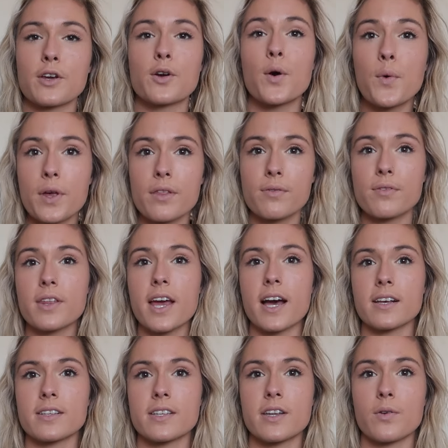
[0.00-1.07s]
like, going through the
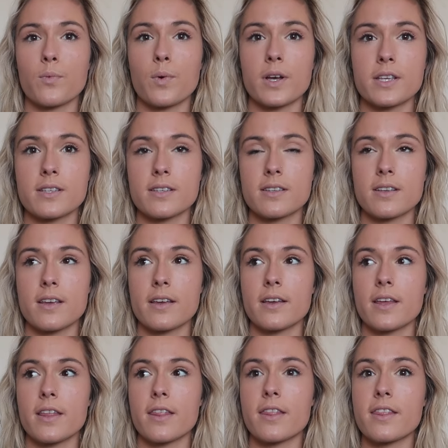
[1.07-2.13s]
accident was
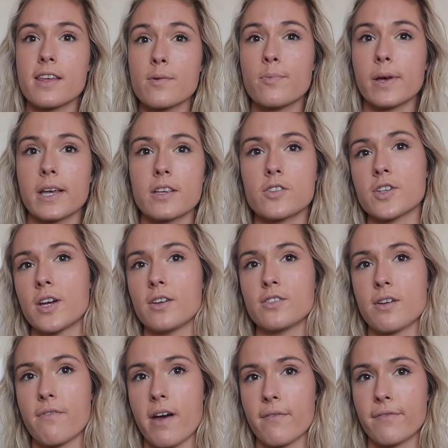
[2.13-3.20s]
the biggest
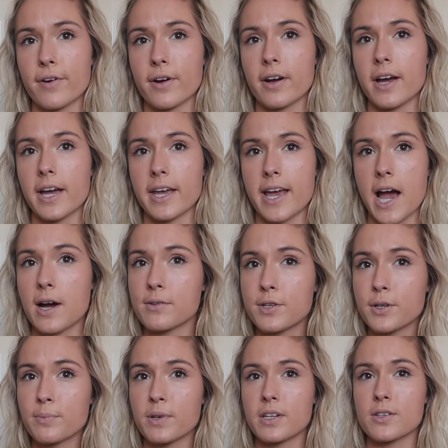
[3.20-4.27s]
challenge I've ever
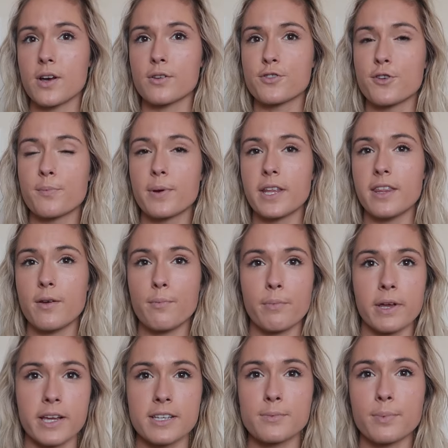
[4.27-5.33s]
encountered, but it's also been the
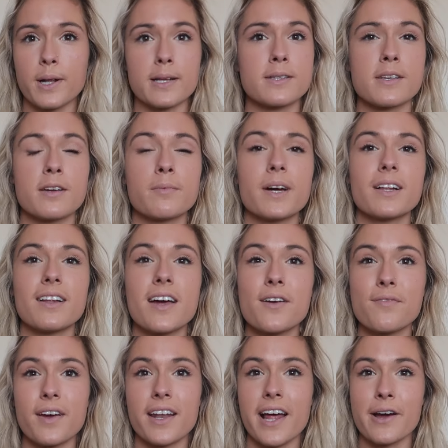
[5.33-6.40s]
biggest blessing in my
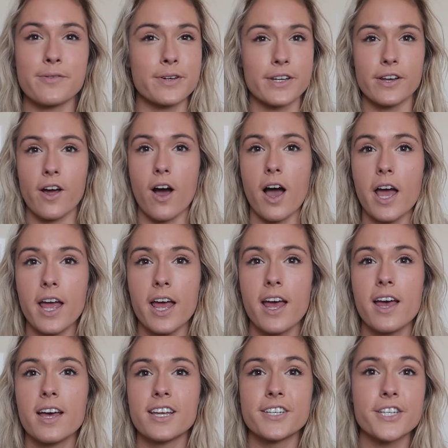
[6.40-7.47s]
life, and I would not
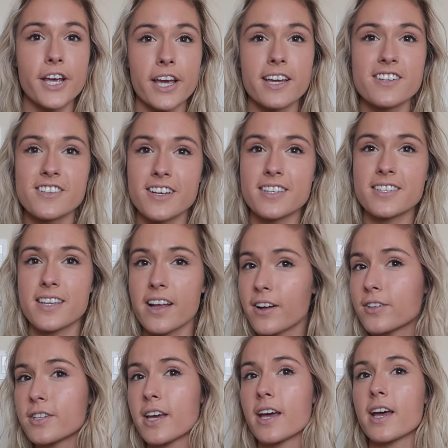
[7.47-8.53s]
change a
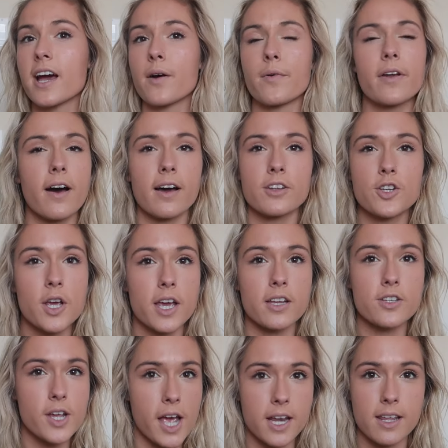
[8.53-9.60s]
single day. I would not
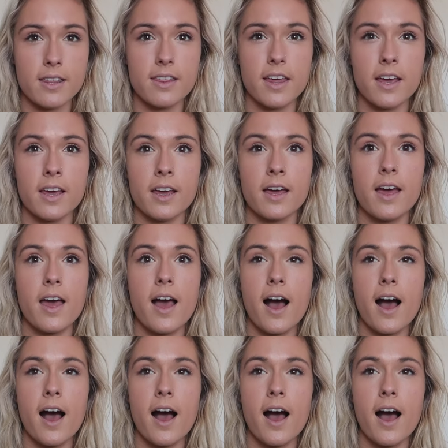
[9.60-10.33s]
change anything.